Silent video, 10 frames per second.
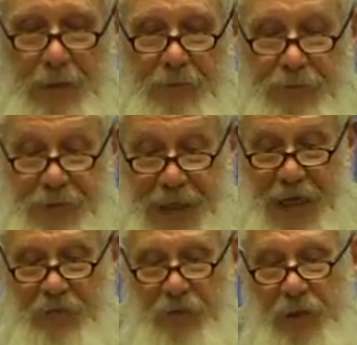There is a
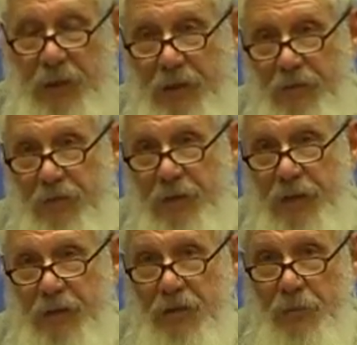caveat that's
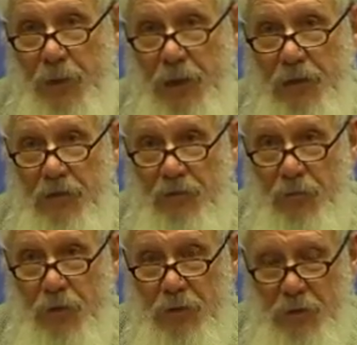needed to make this
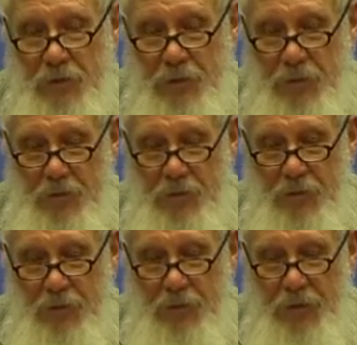work.
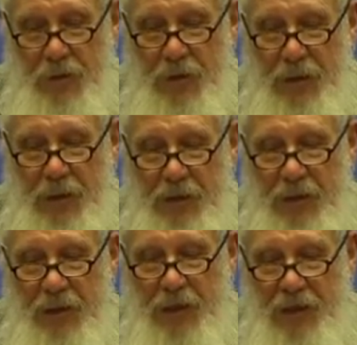And
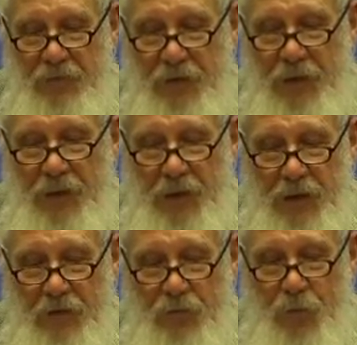the caveat
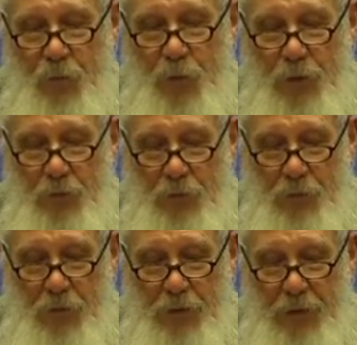is what we
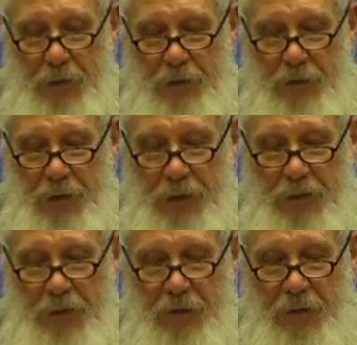call, in
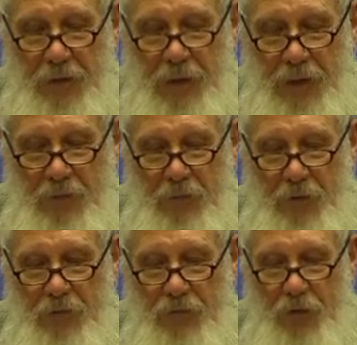technical
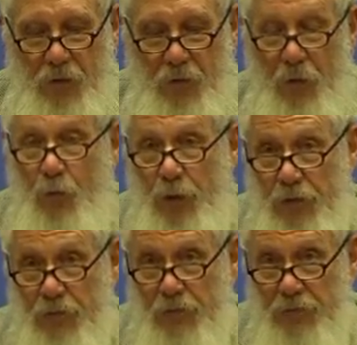language, a low
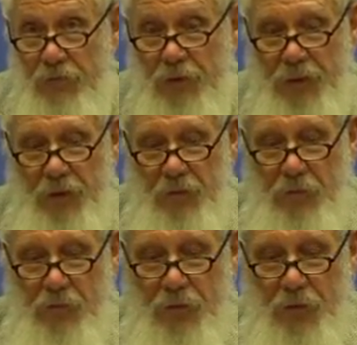interest rate
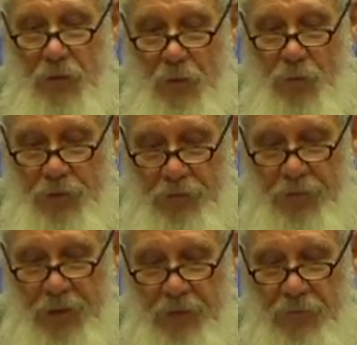or a low
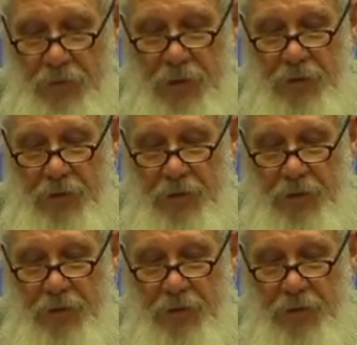discount rate.